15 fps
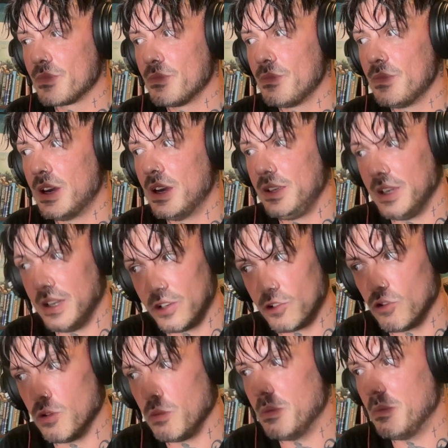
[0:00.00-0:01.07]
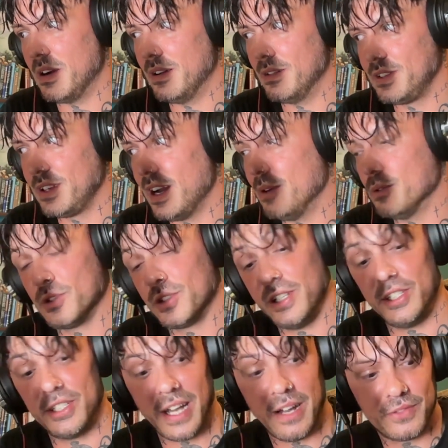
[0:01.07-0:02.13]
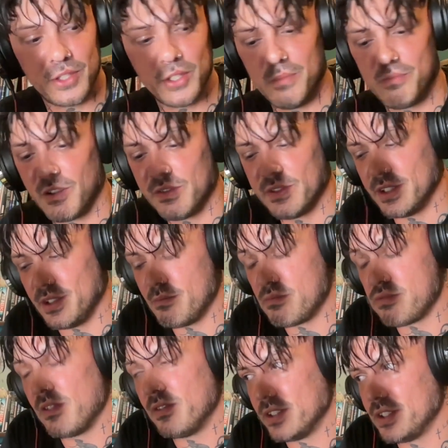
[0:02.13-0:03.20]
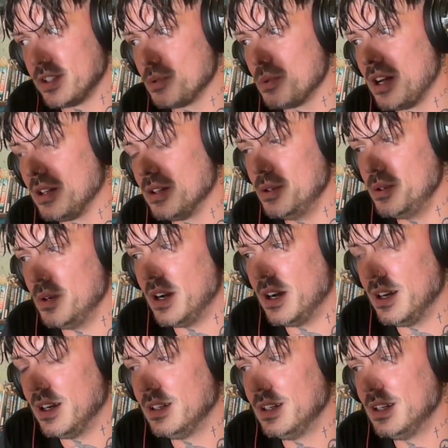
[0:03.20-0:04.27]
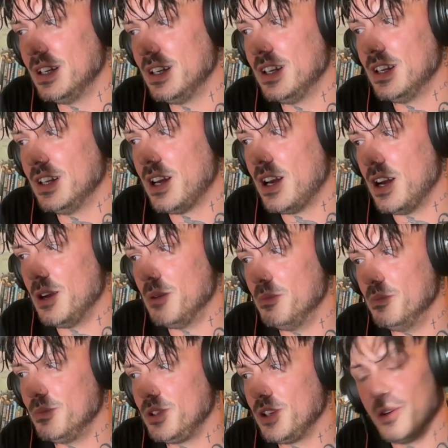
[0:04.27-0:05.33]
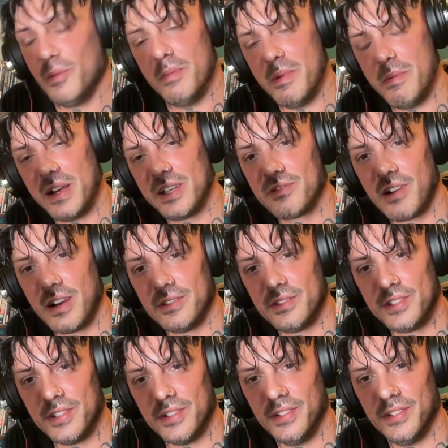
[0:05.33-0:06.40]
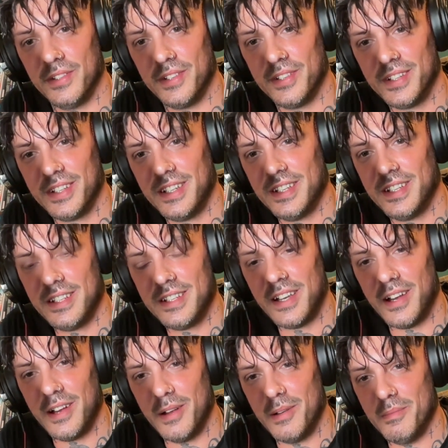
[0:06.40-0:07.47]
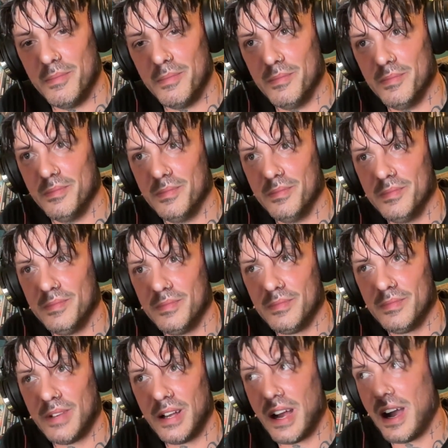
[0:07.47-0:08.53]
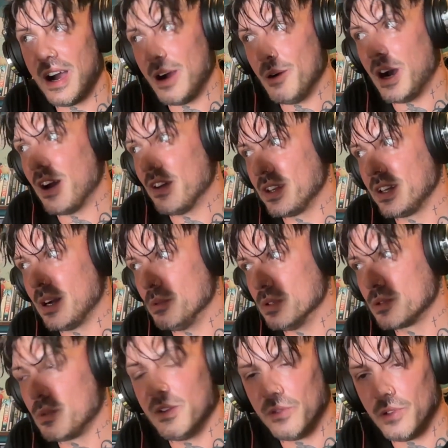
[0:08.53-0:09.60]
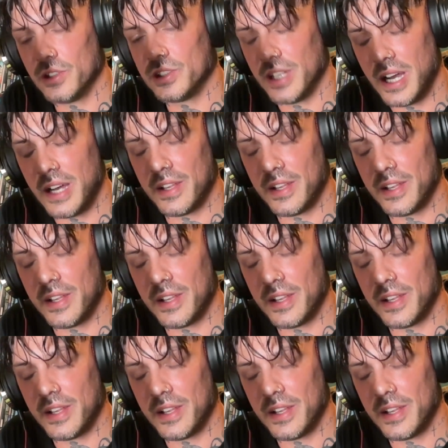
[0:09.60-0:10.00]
I grew up with I was lucky to have two brothers as well who, were my best friends, and I think I was quite fortunate.